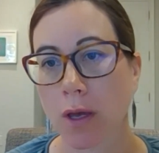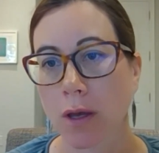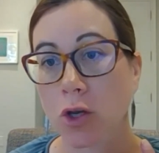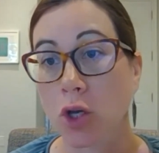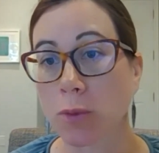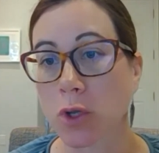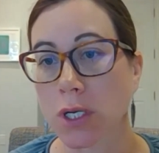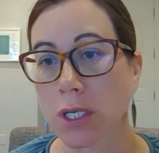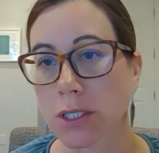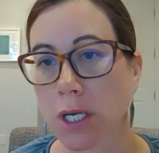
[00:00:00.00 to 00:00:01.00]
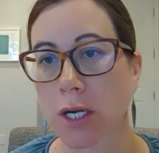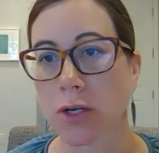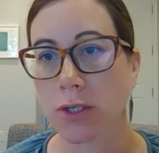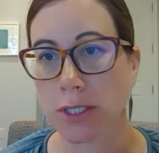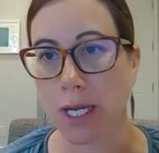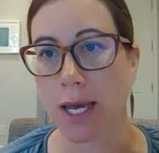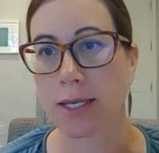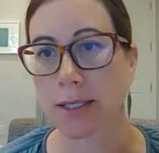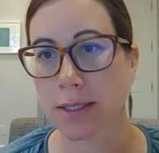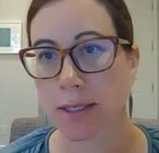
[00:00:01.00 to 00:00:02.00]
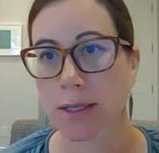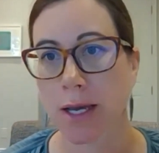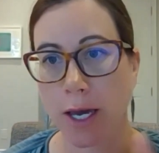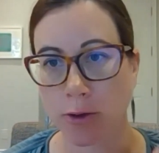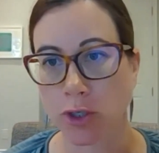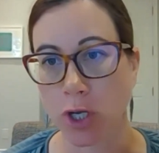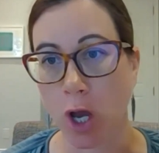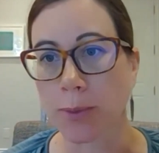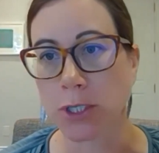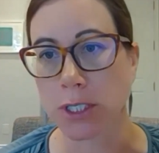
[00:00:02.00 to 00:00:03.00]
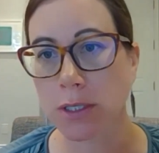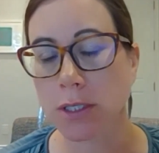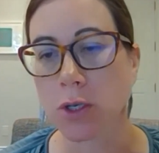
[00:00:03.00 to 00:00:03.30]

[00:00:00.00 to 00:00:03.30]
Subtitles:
communities to understand the energy options.